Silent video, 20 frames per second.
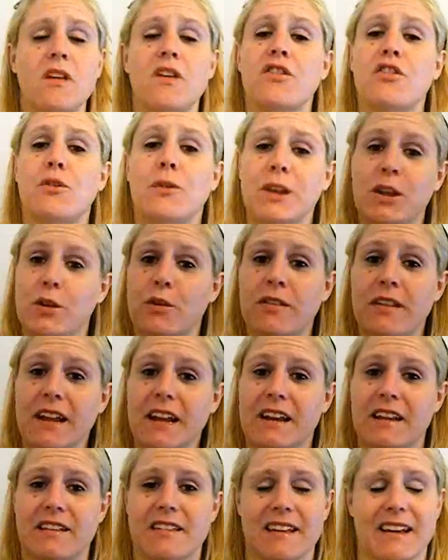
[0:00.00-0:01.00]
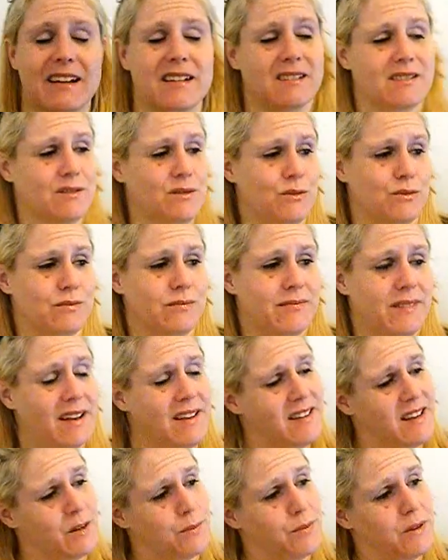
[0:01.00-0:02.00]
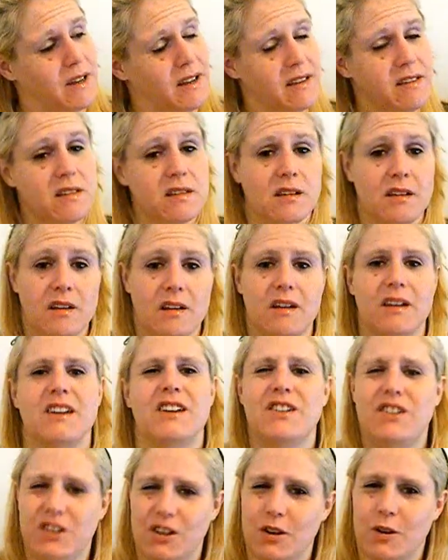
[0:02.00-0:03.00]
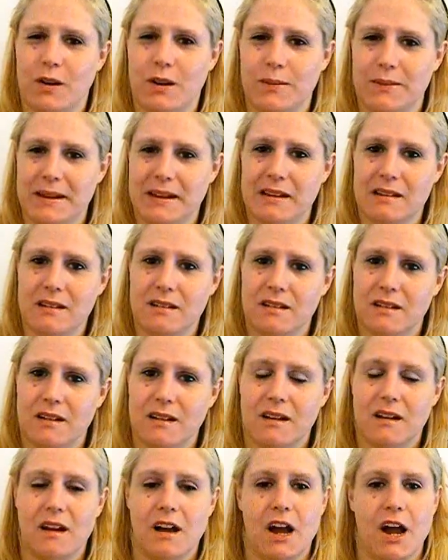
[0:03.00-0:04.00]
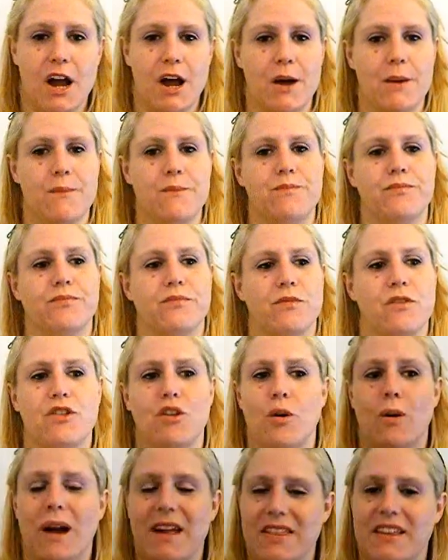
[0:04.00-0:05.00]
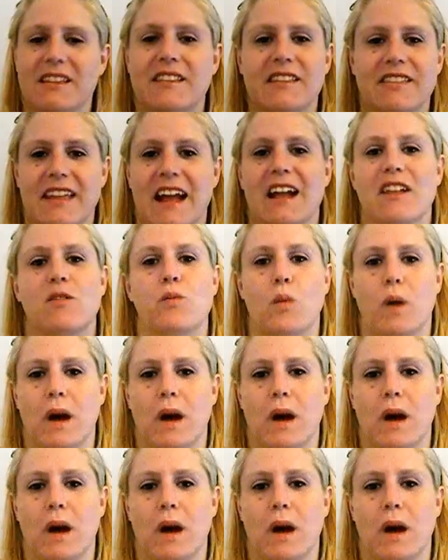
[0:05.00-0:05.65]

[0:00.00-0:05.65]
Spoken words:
So when you see it, it's like, oh, that's out of place. Do you know what I mean? So I think that that's